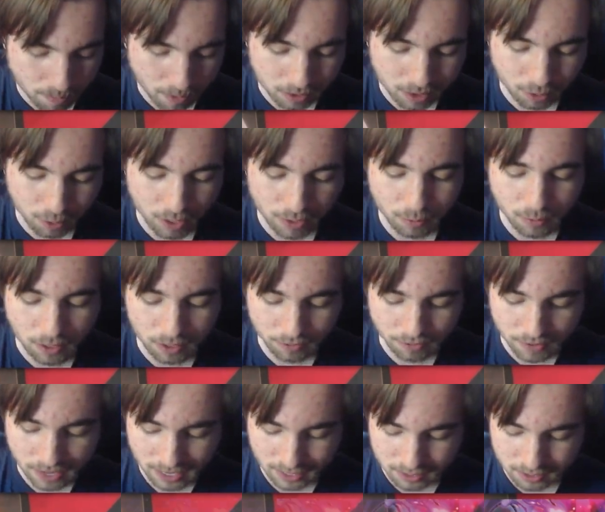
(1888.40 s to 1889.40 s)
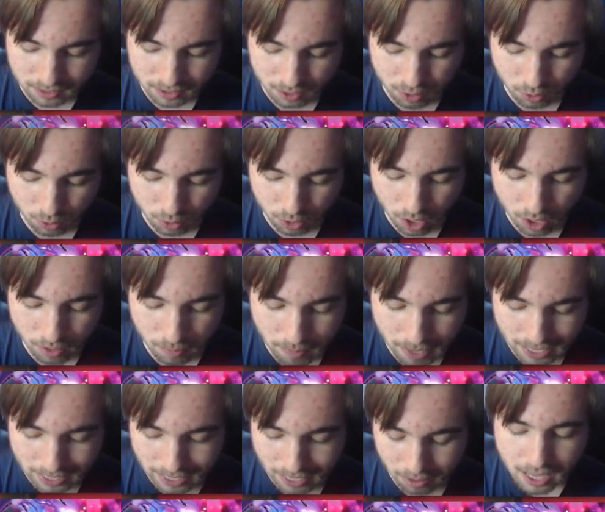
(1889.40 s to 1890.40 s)
the grade 1 effects to call them
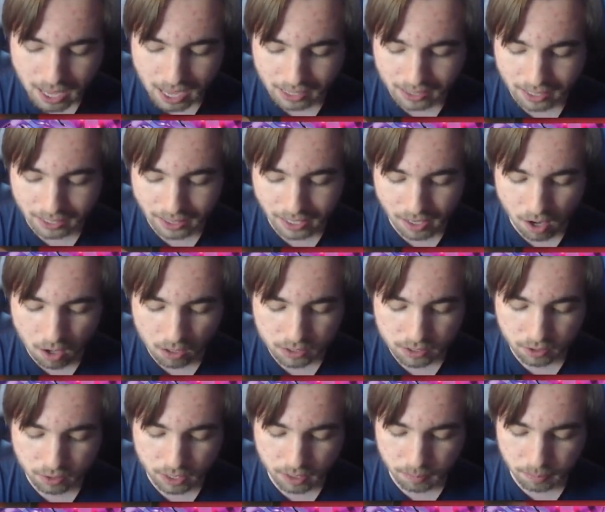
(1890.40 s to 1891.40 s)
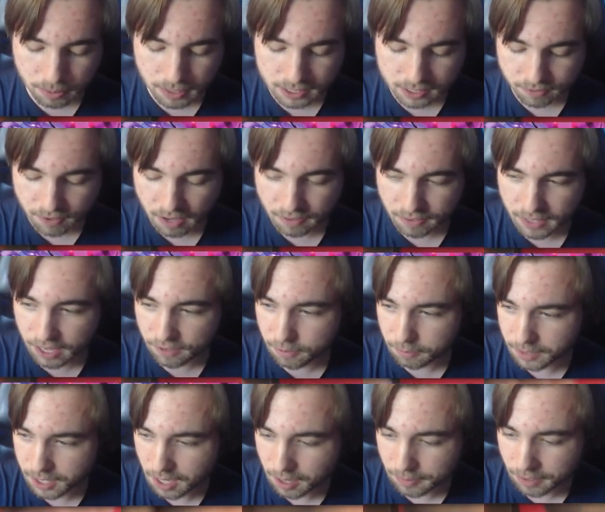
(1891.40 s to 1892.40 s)
back out. And then they also get plus 5k
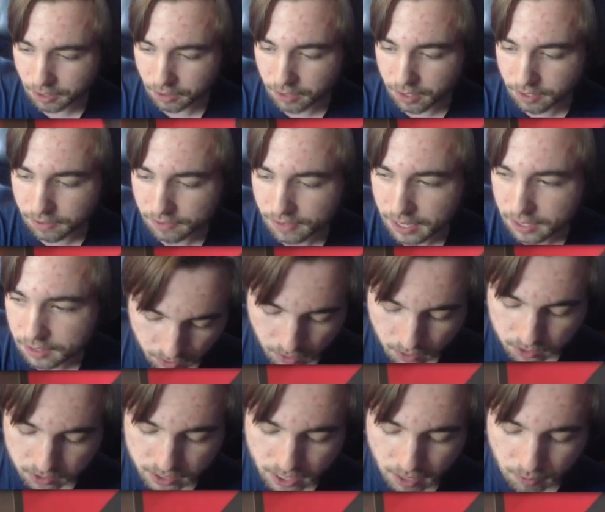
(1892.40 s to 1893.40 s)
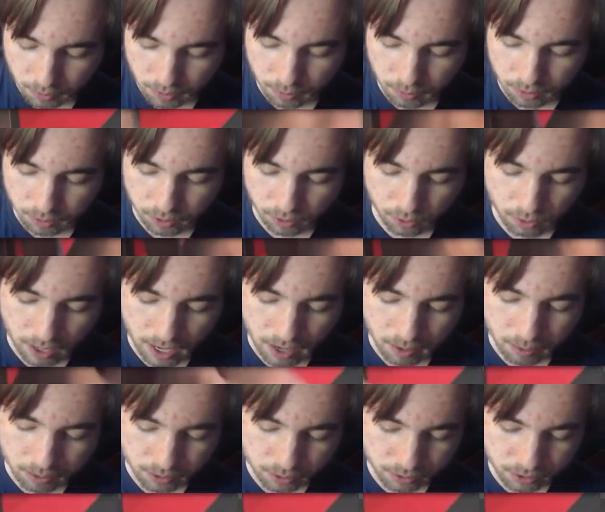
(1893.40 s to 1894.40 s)
from Tamayura effect. So now we will do
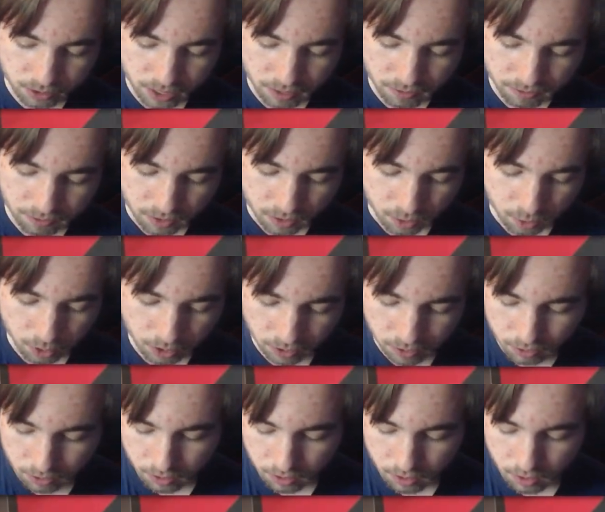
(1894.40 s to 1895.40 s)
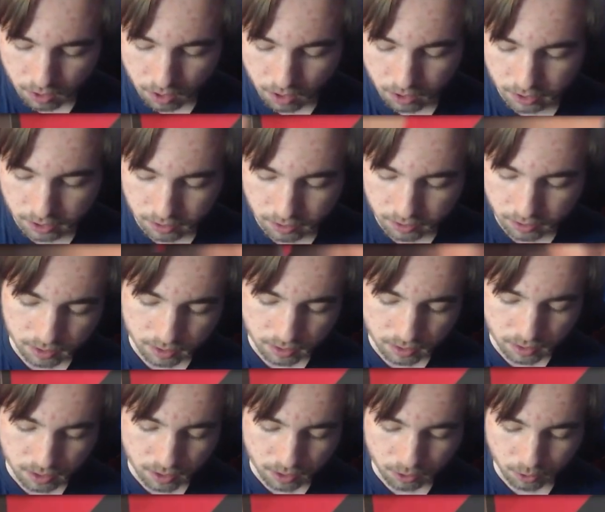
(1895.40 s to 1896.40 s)
our Twin Drive, critical, all here.
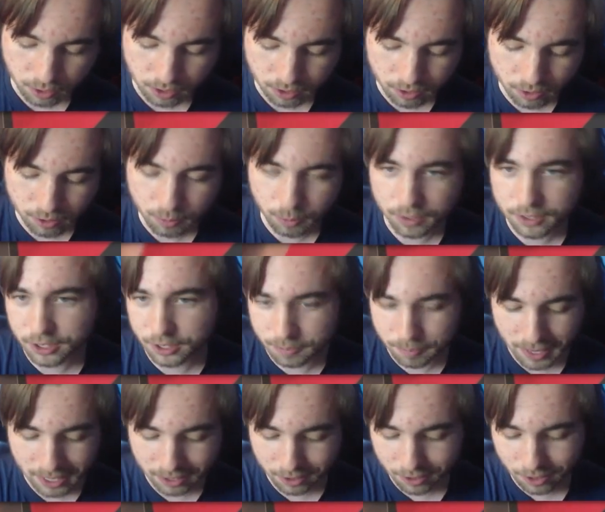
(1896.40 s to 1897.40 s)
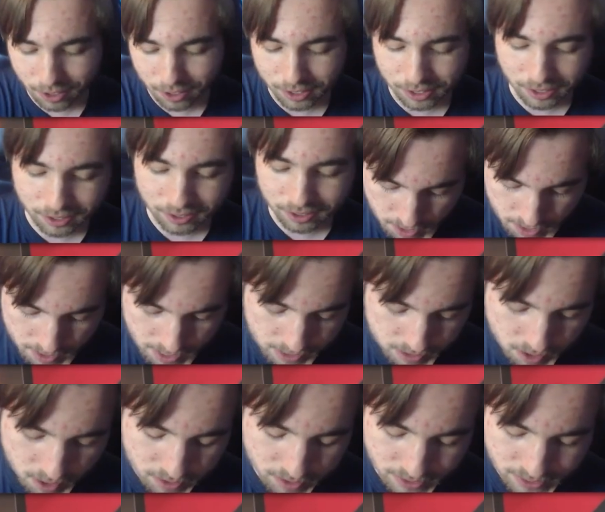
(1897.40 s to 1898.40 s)
Critical, which is better, all here.
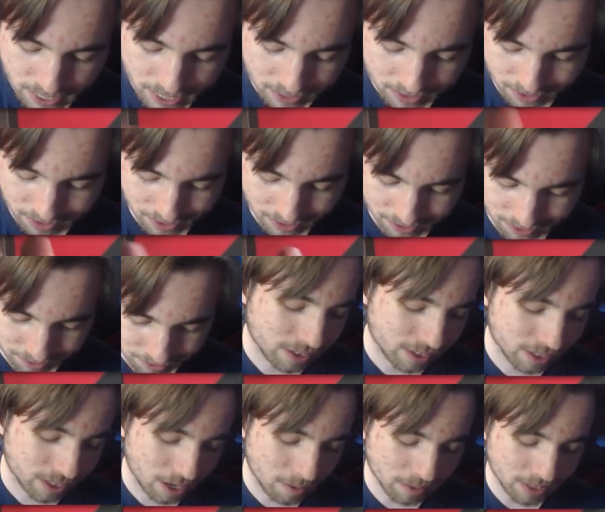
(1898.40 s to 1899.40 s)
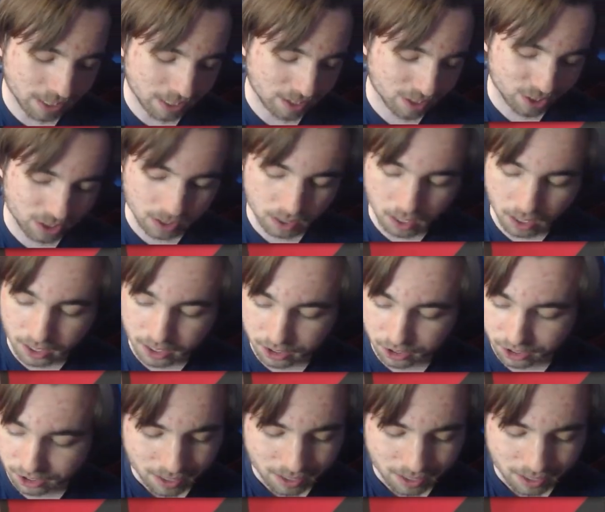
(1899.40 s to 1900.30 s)
That's all the deck thinning coming in clutch.